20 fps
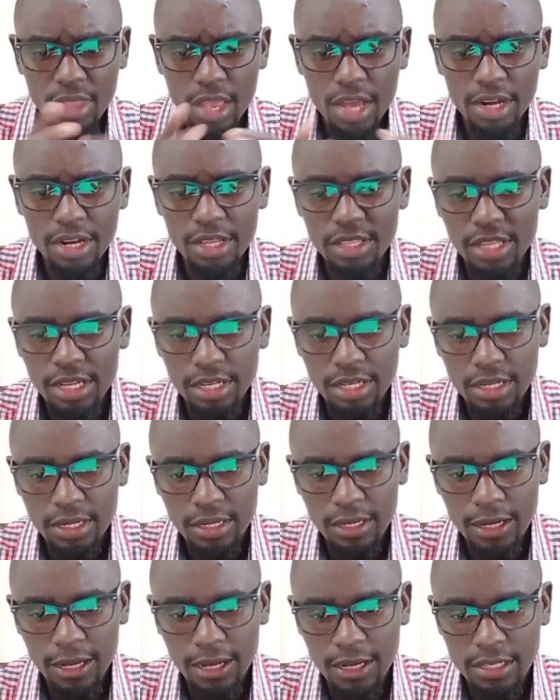Another
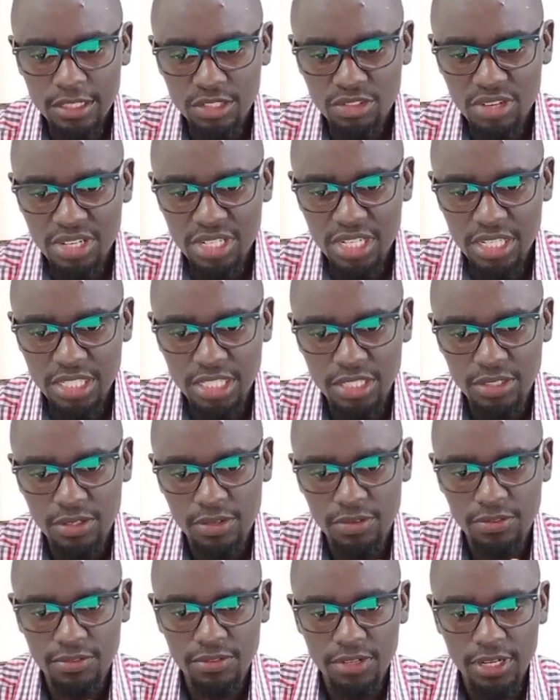strategy
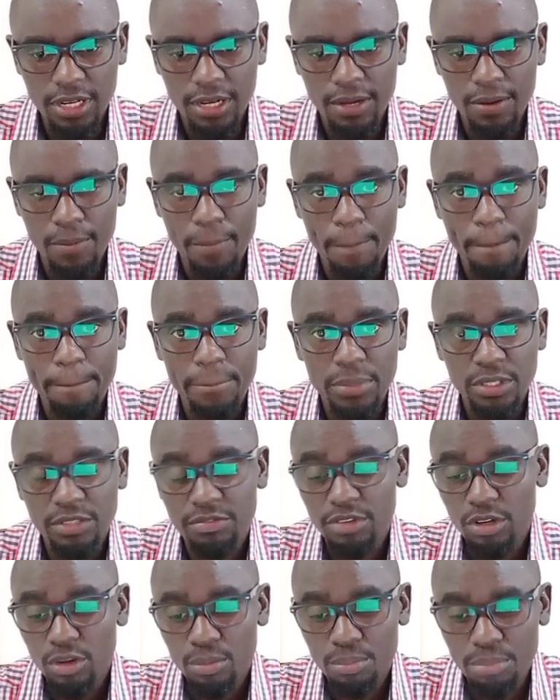of
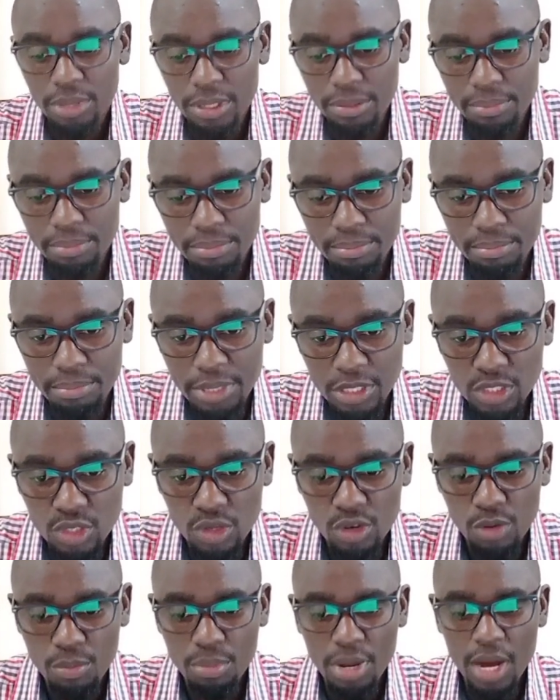developing
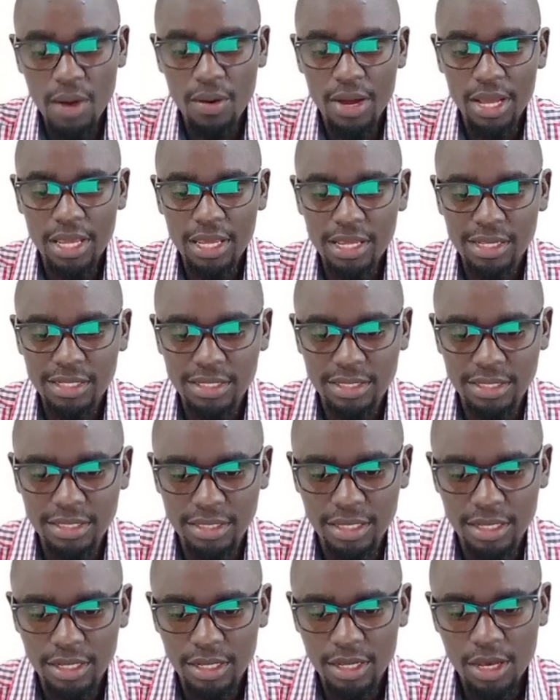personal power
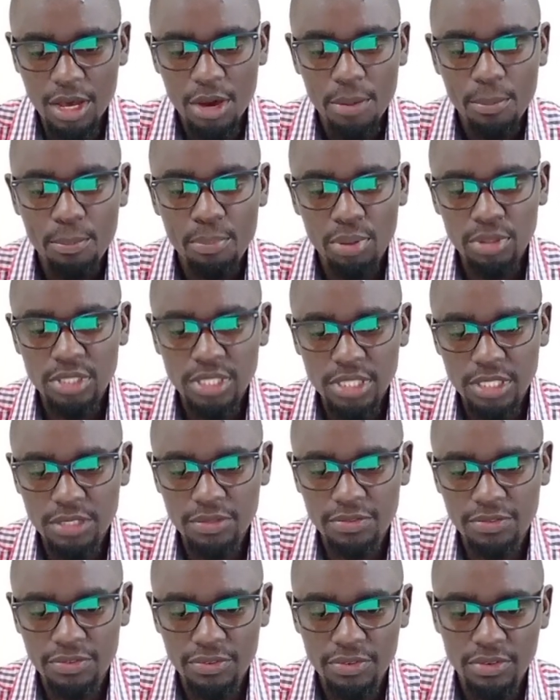is
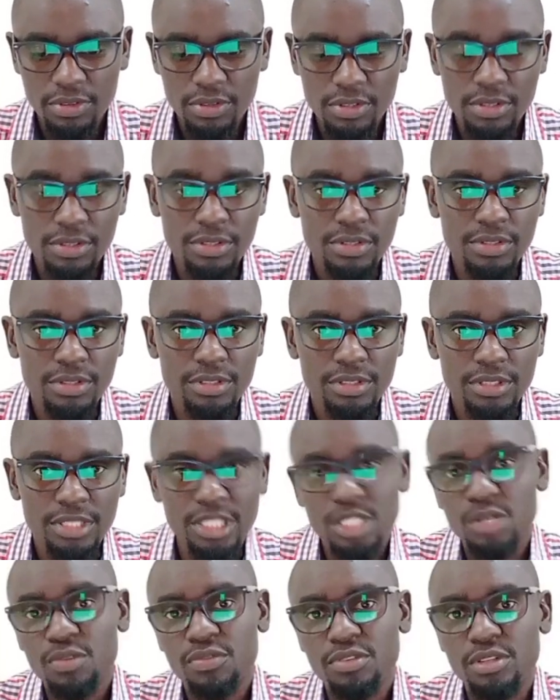positive
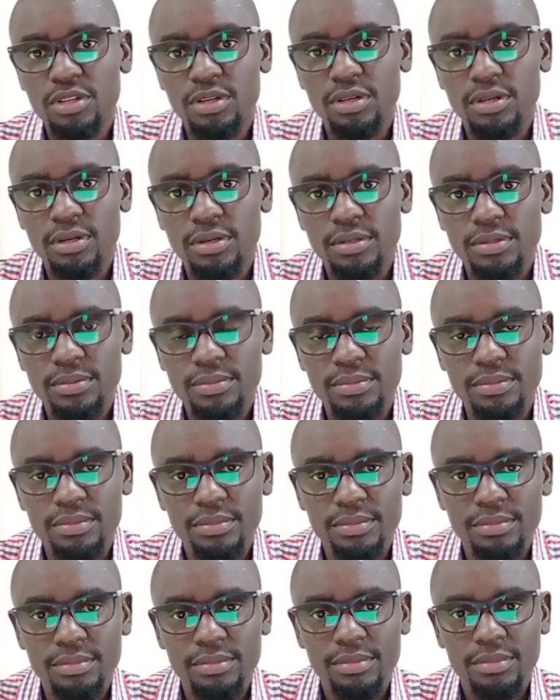self talk.
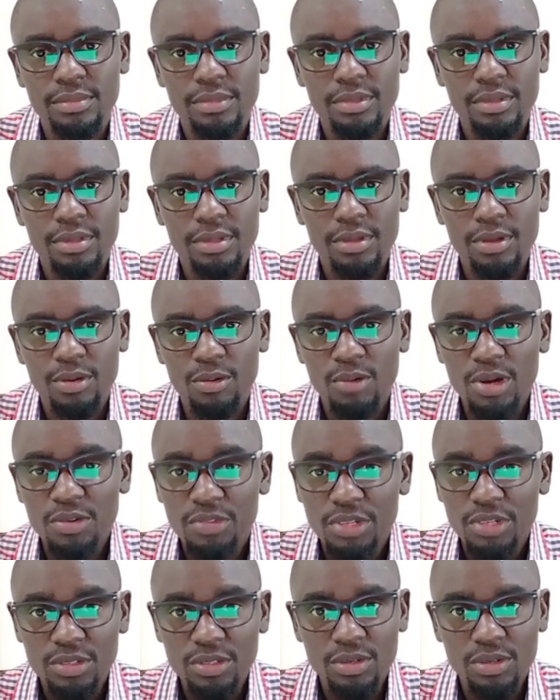
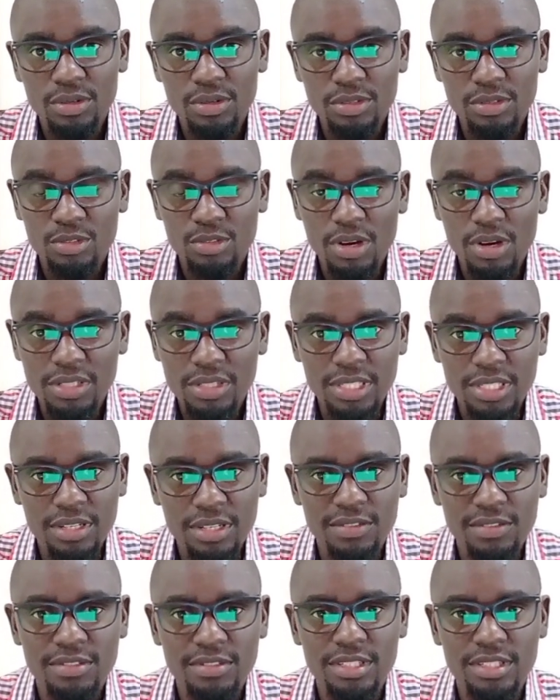What we talk to
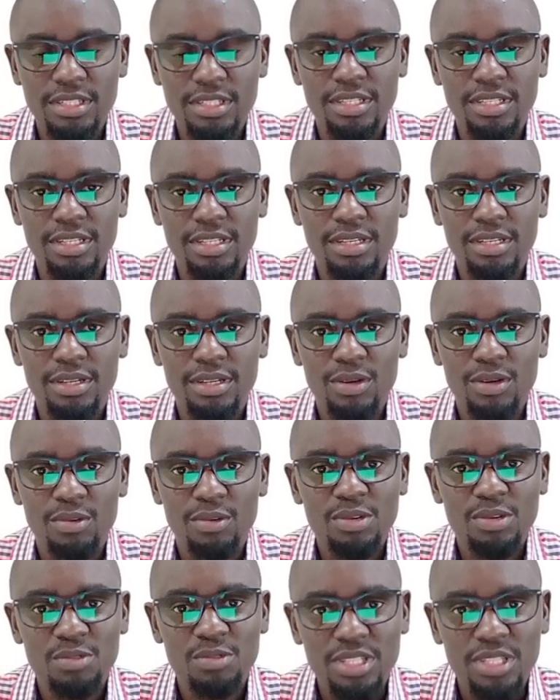ourselves,
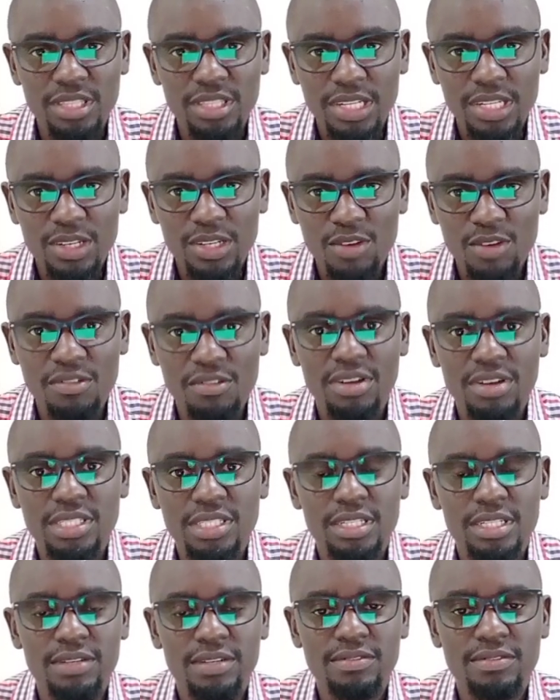what we think of
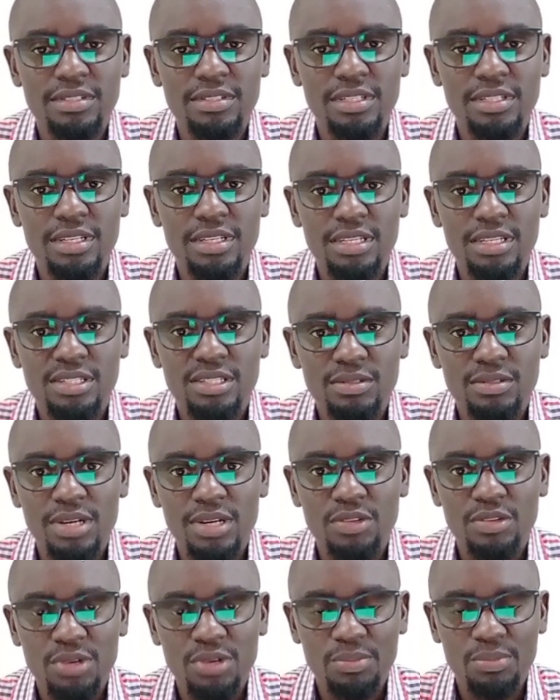ourselves, is
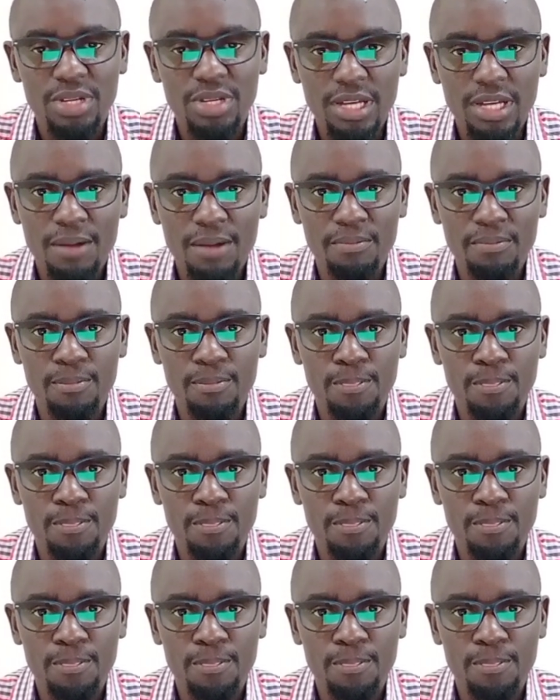what we become.